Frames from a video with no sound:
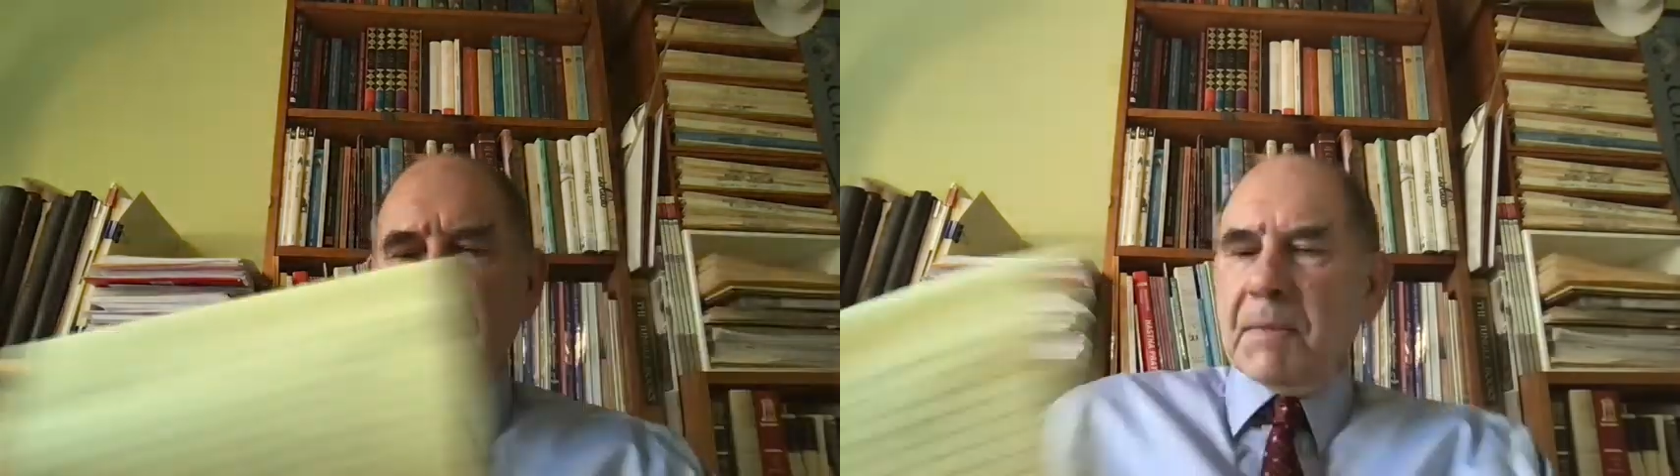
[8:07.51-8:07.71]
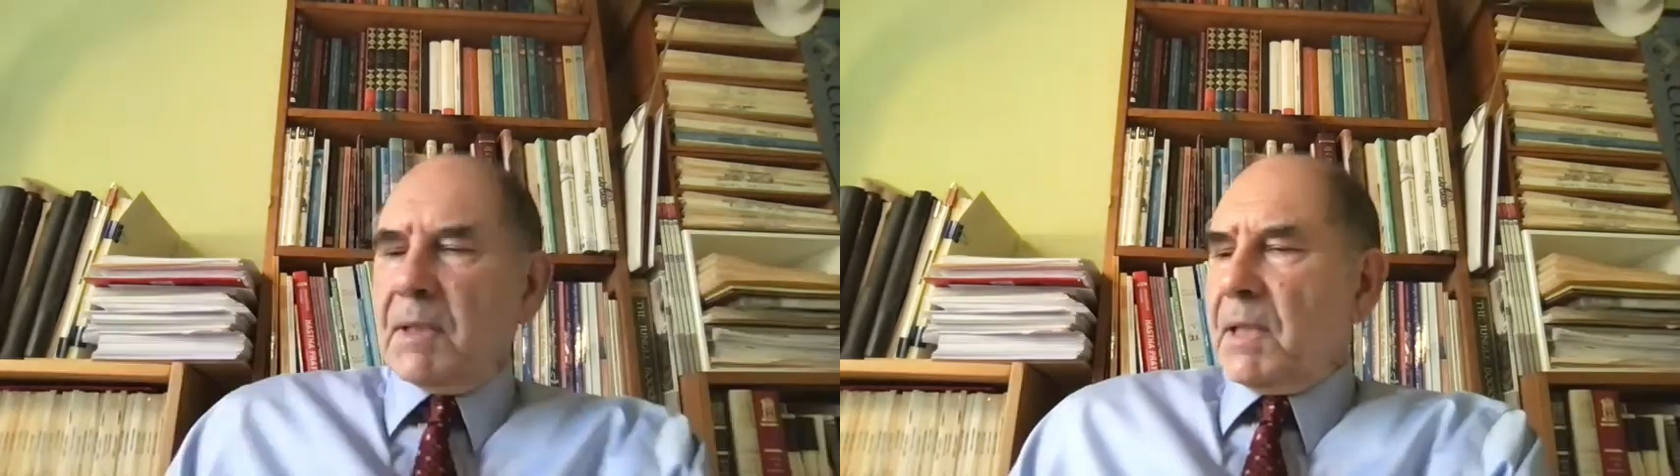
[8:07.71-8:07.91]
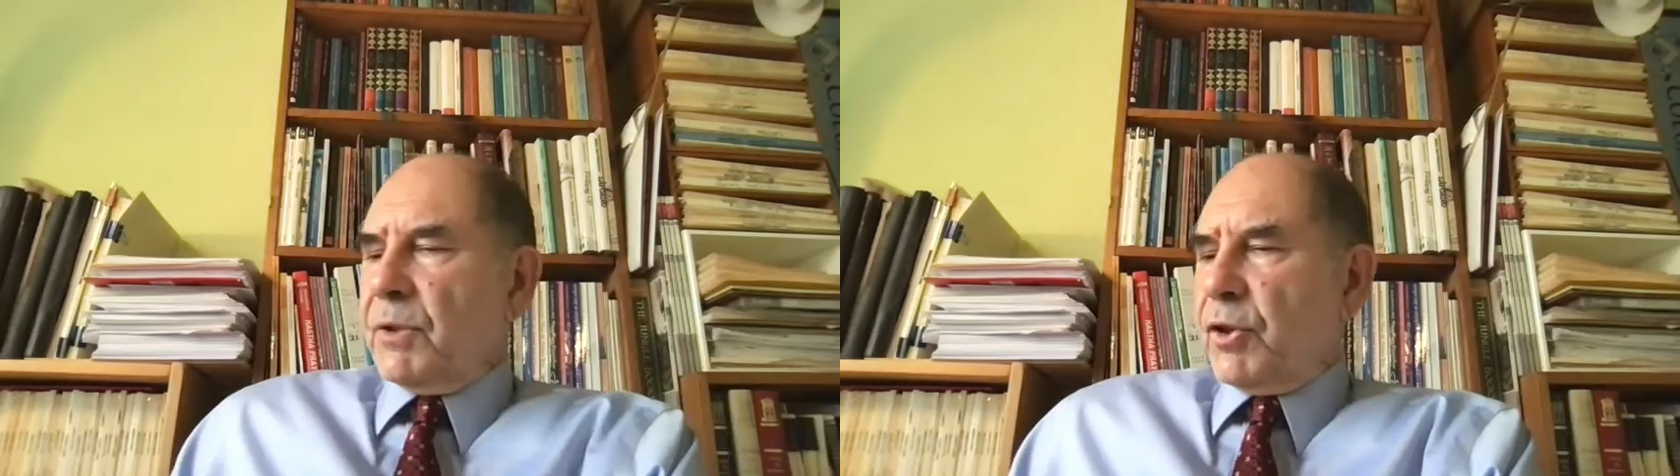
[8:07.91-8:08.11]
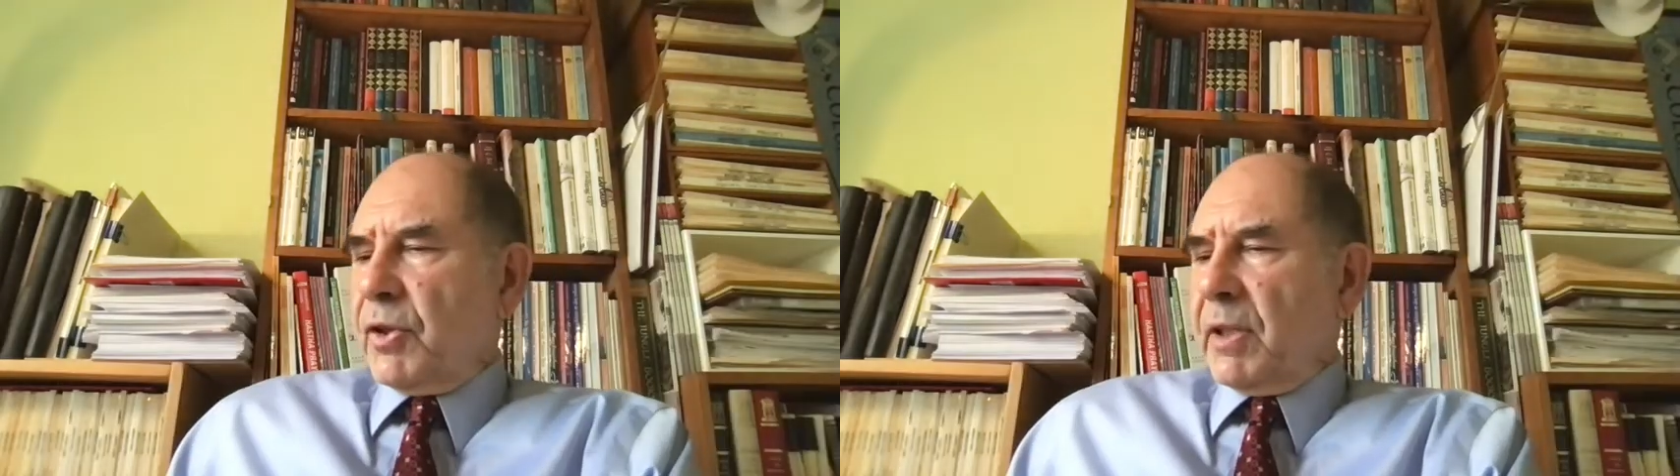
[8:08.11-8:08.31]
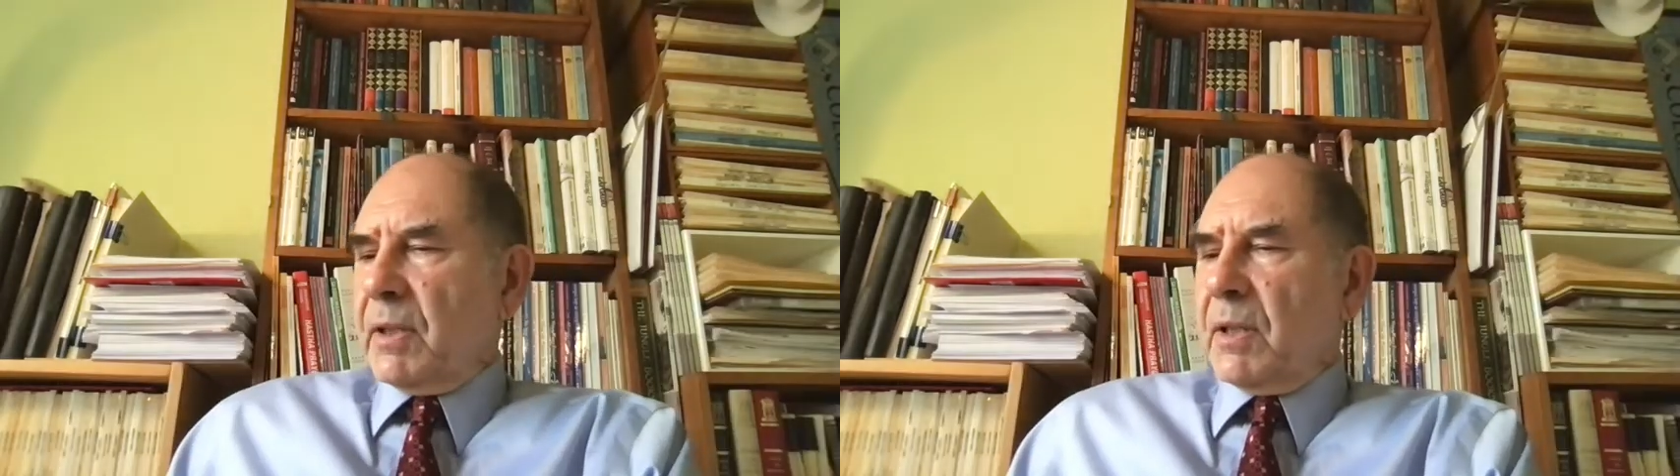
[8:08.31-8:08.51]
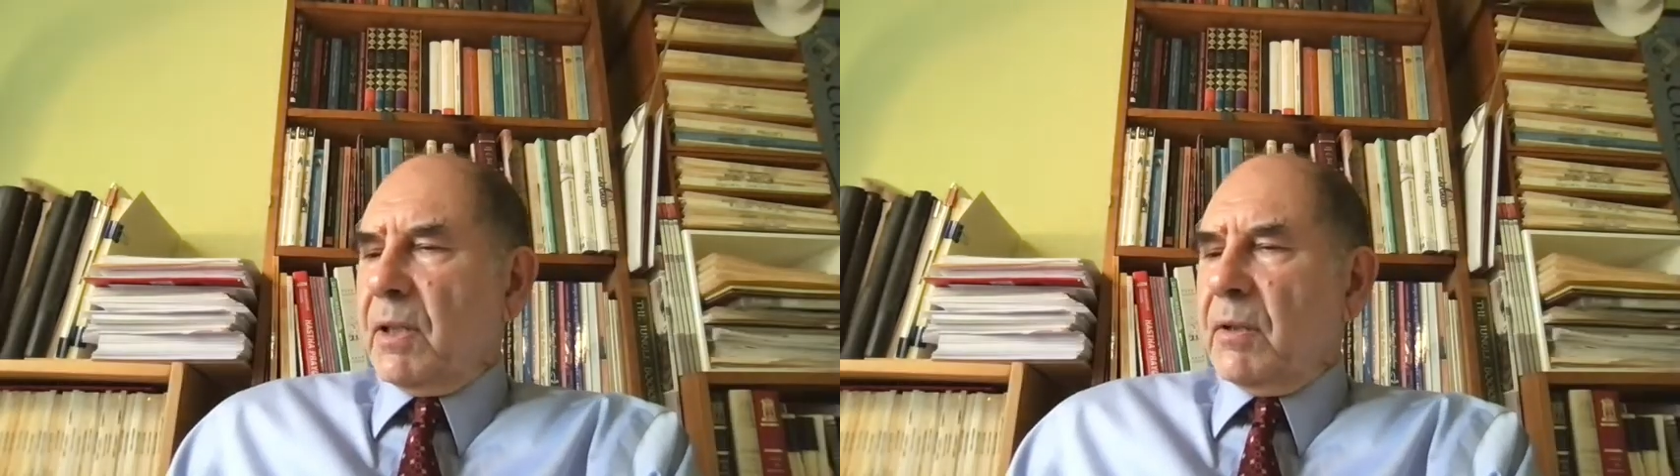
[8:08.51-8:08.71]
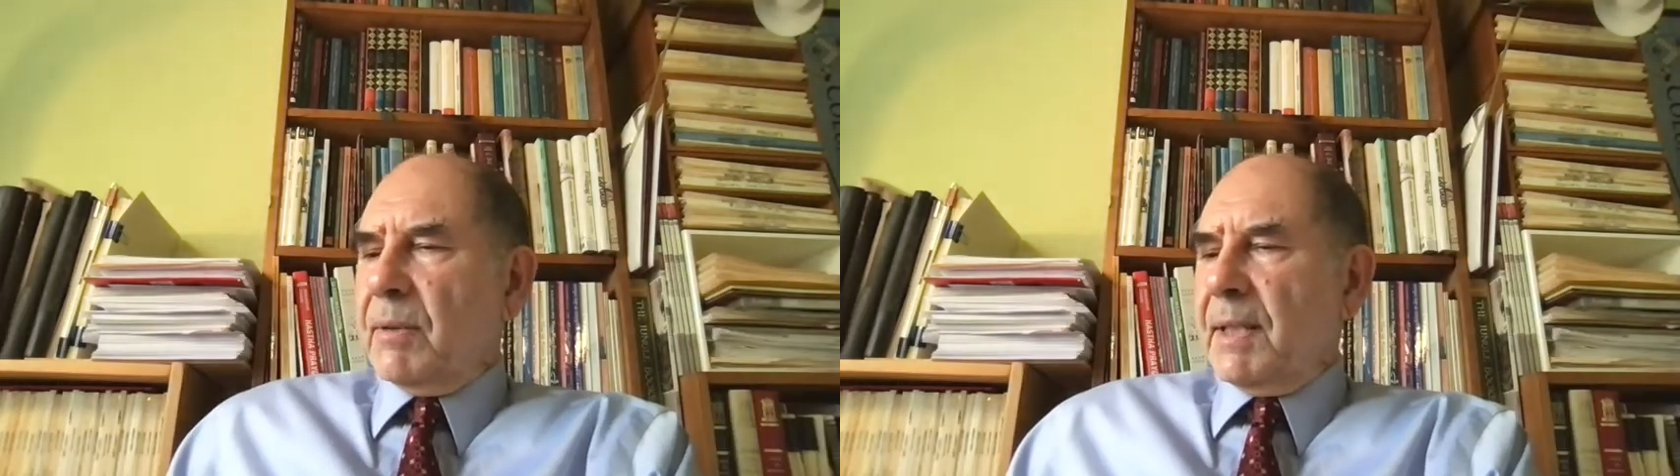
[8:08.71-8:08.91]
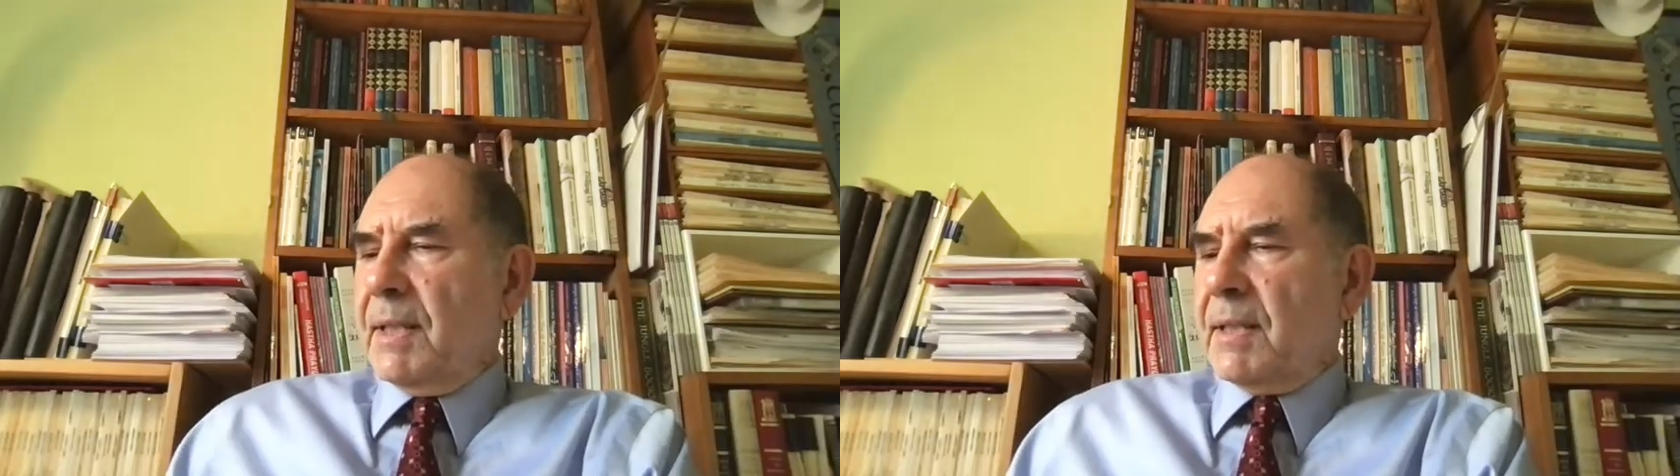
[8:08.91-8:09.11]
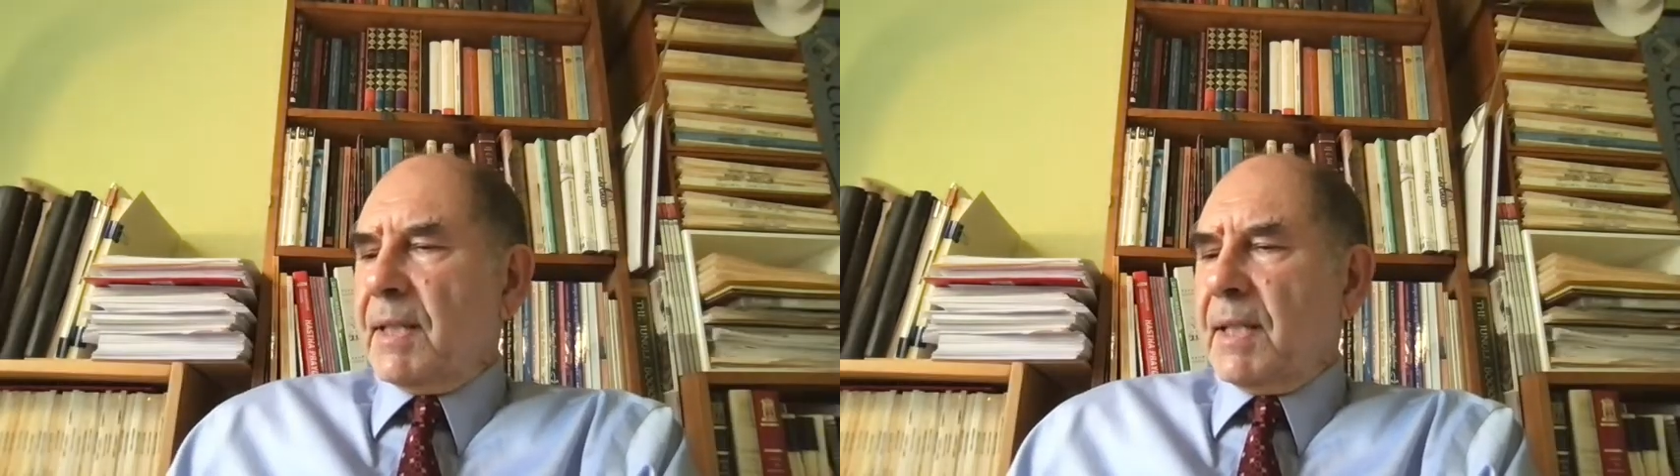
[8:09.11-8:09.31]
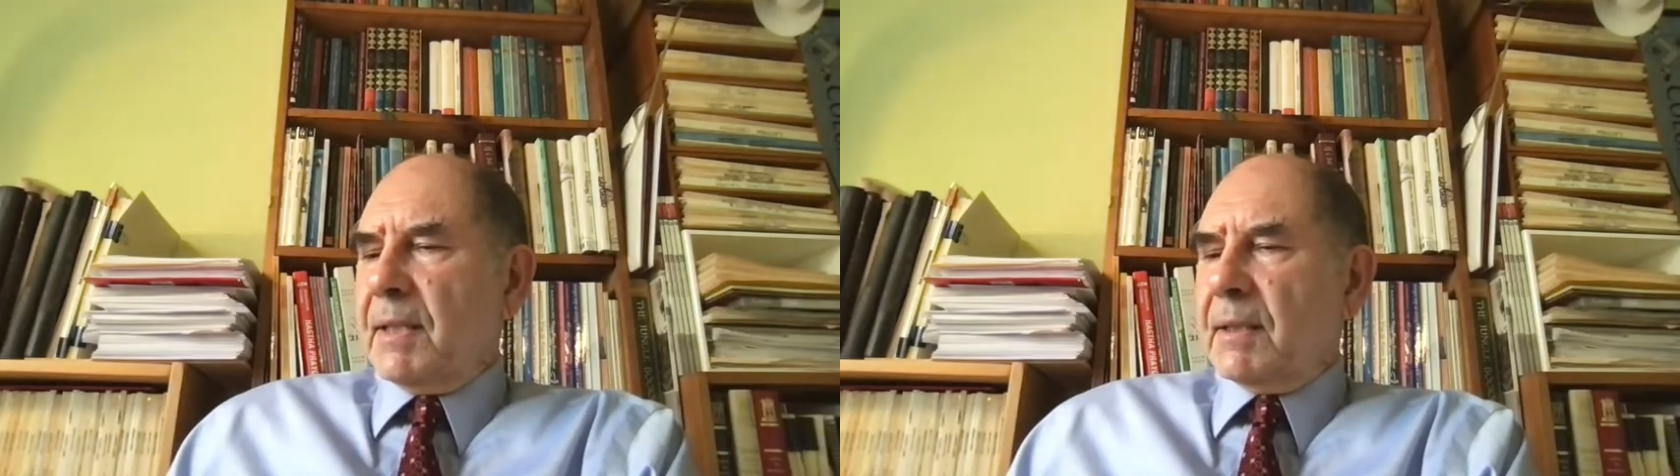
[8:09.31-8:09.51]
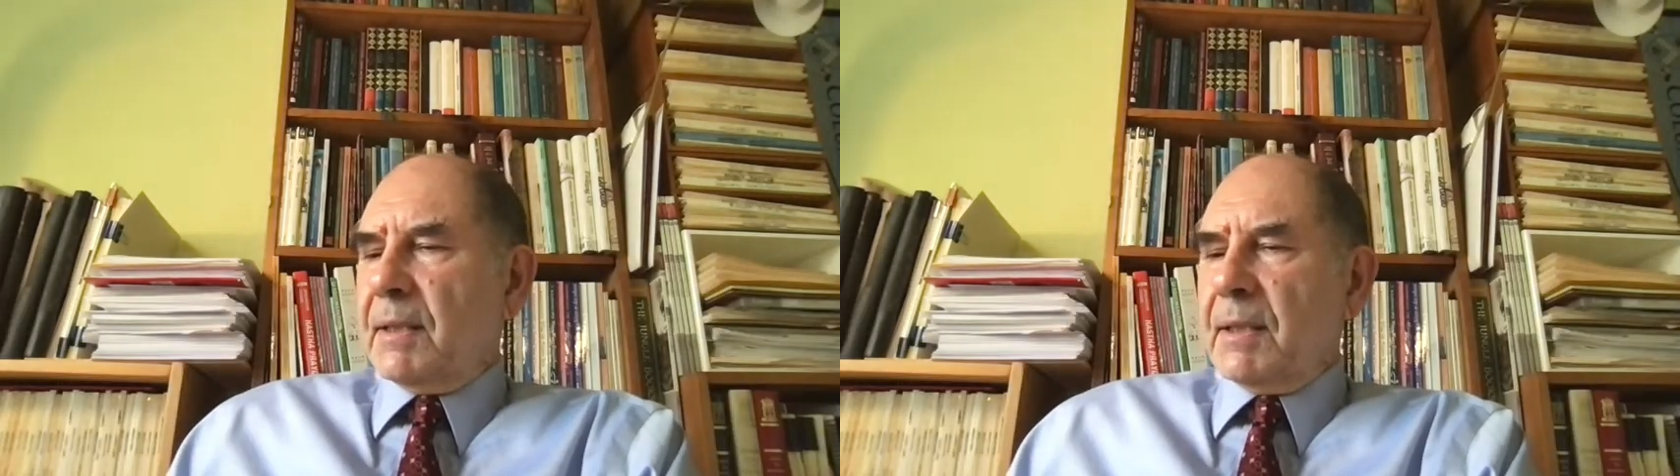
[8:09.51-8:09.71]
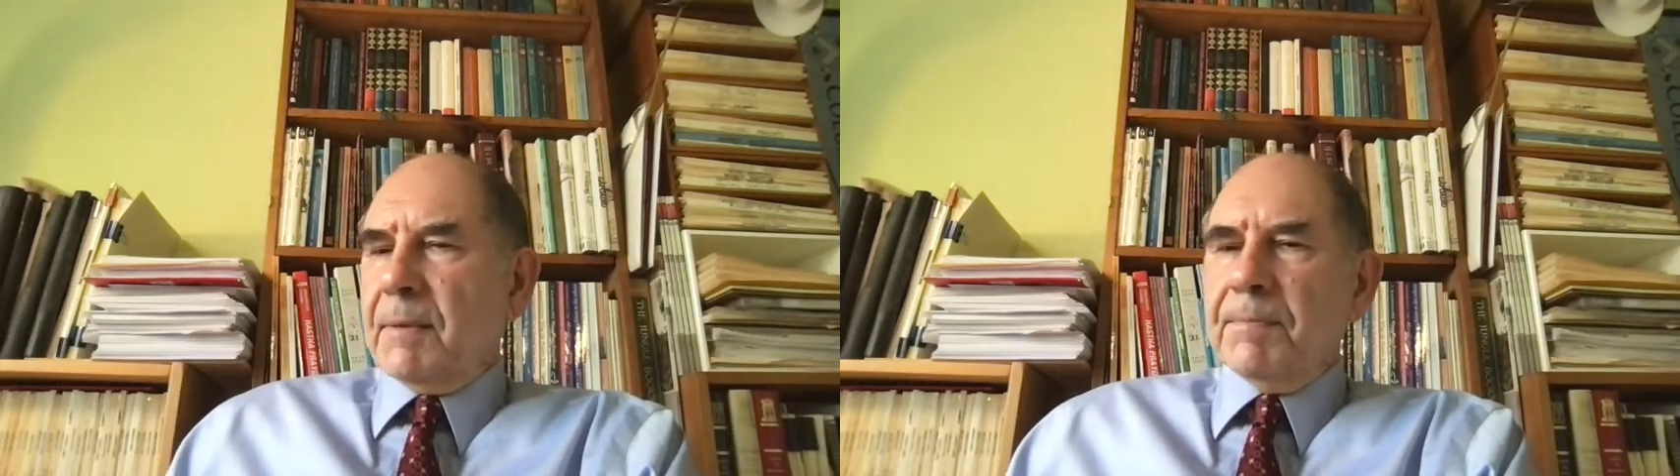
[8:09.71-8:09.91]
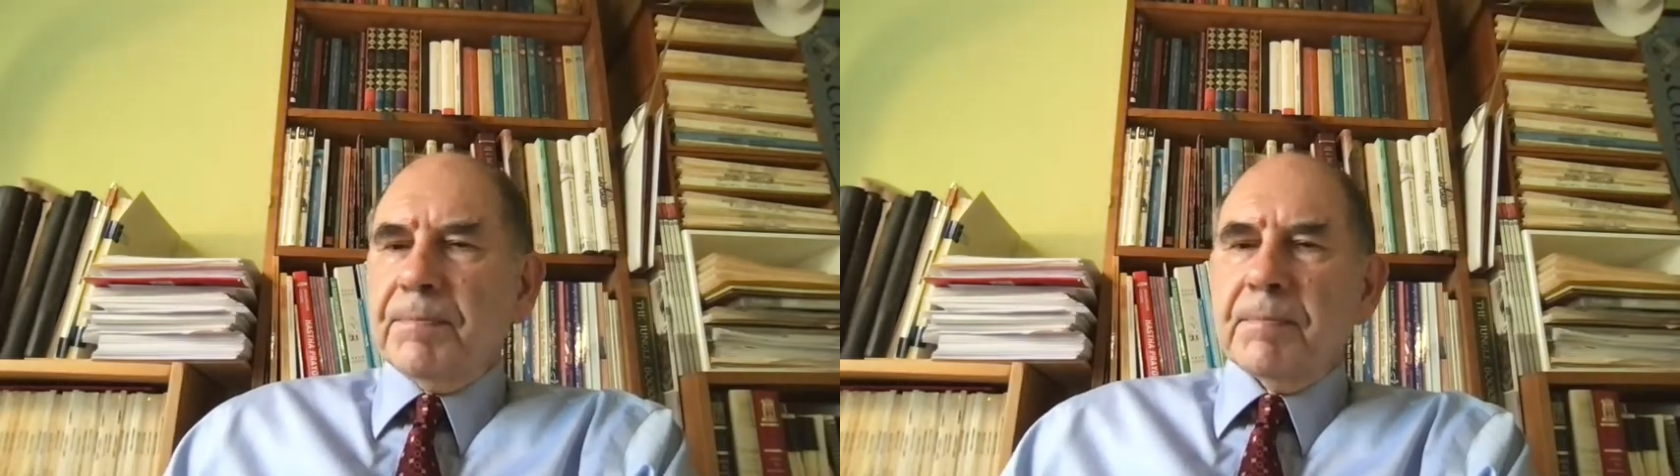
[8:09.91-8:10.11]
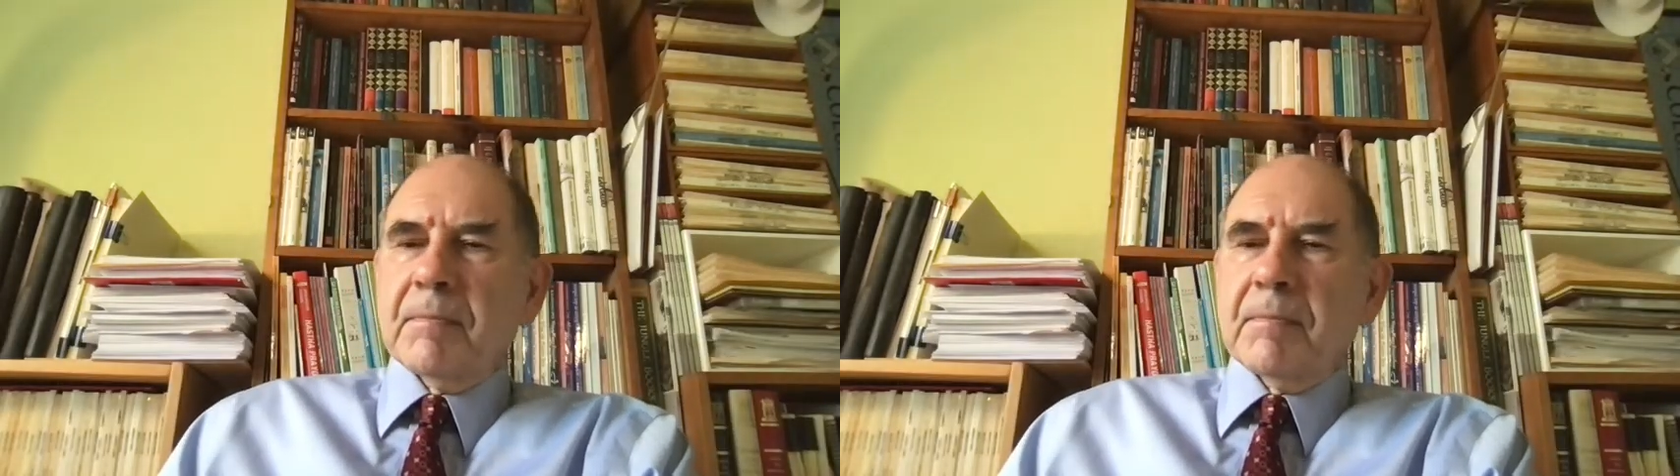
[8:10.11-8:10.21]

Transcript: a century ago is that um,